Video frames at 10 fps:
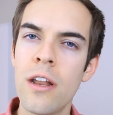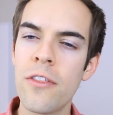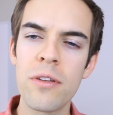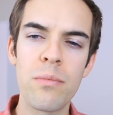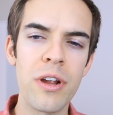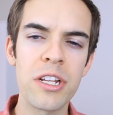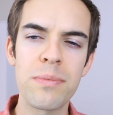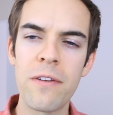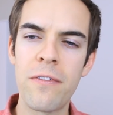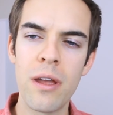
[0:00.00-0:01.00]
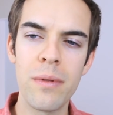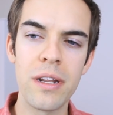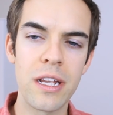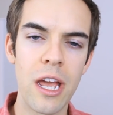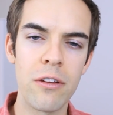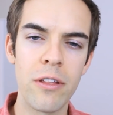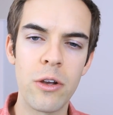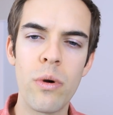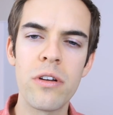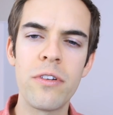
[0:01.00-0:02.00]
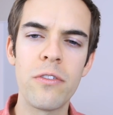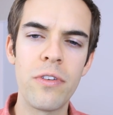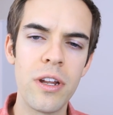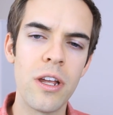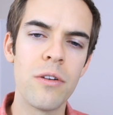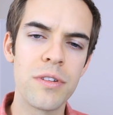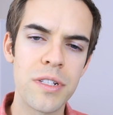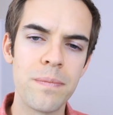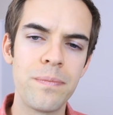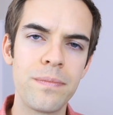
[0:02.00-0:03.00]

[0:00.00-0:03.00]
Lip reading: Nothing brings my family together like one of your videos.